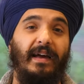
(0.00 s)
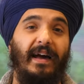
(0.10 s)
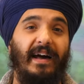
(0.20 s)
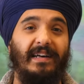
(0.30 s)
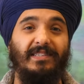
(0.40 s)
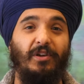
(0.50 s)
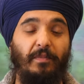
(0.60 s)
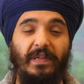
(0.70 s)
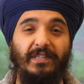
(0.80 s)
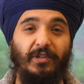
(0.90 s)
has
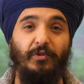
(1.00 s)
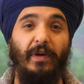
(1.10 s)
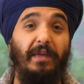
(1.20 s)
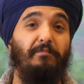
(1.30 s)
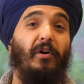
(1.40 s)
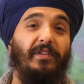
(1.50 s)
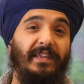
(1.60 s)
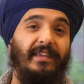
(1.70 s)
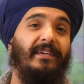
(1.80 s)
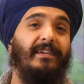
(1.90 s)
come into a
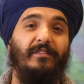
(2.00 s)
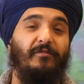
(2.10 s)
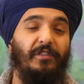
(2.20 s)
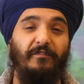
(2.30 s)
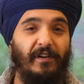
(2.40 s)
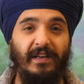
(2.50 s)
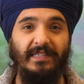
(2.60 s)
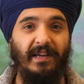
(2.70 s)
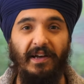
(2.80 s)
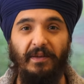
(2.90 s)
body for the
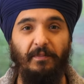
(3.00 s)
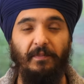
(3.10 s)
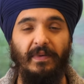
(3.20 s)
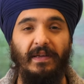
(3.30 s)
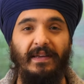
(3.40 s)
first time.